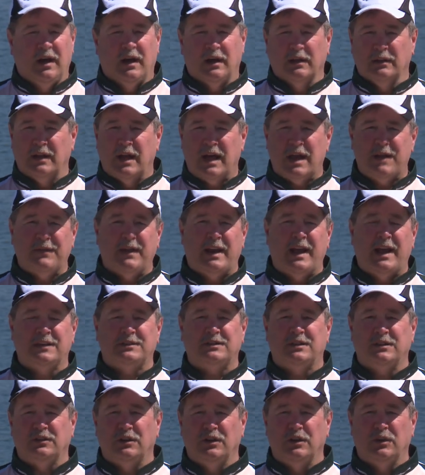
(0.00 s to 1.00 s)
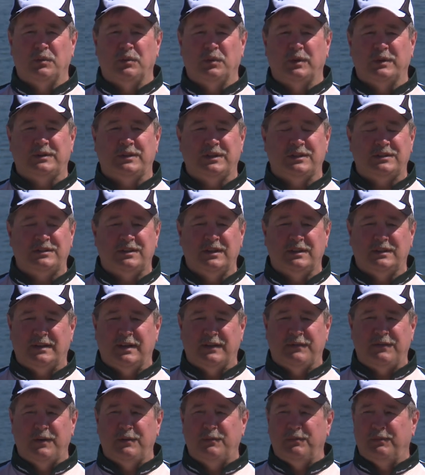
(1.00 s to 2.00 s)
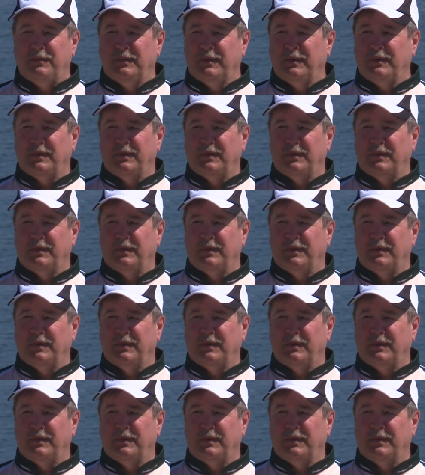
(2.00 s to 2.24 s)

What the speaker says: A lot of it has to do with just the different